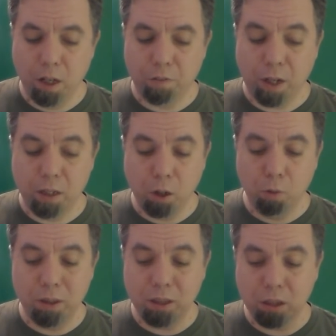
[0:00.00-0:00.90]
if I
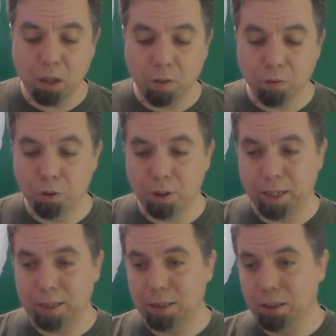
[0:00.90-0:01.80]
don't discover
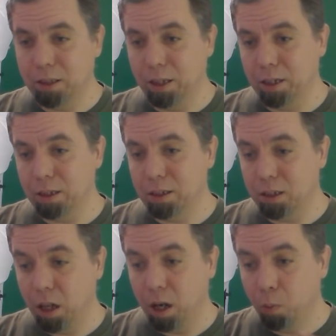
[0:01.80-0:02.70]
that a skit
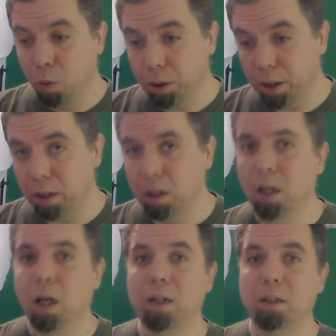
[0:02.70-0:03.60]
is not working
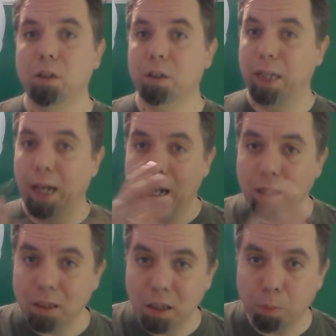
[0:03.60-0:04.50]
until the
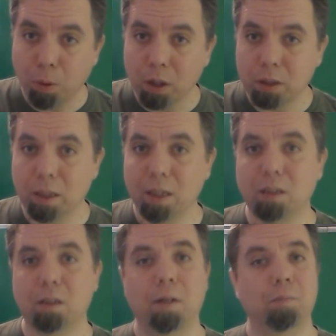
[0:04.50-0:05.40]
editing
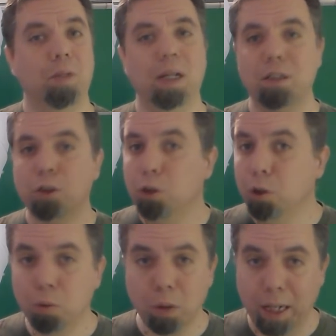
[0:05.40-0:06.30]
process, it's
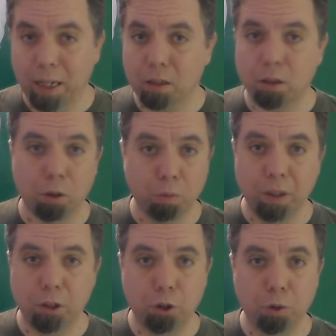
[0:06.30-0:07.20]
too late to
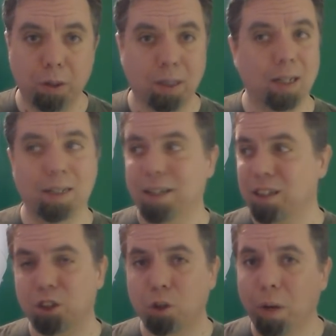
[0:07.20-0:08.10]
reshoot it. I
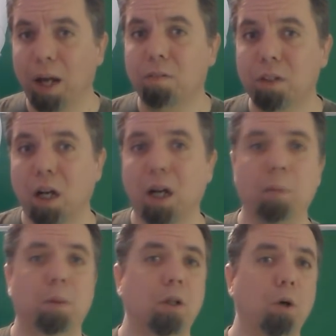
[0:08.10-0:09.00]
just don't have
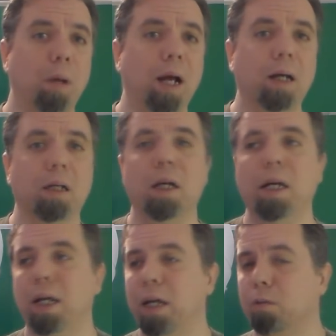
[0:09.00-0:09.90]
time to go back
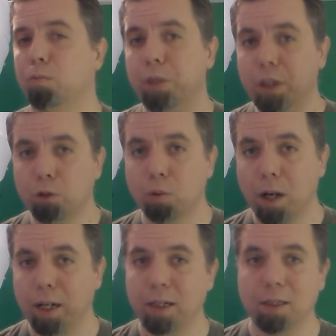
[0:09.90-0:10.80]
and
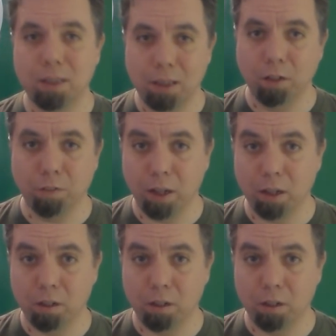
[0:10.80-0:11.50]
retry it and see if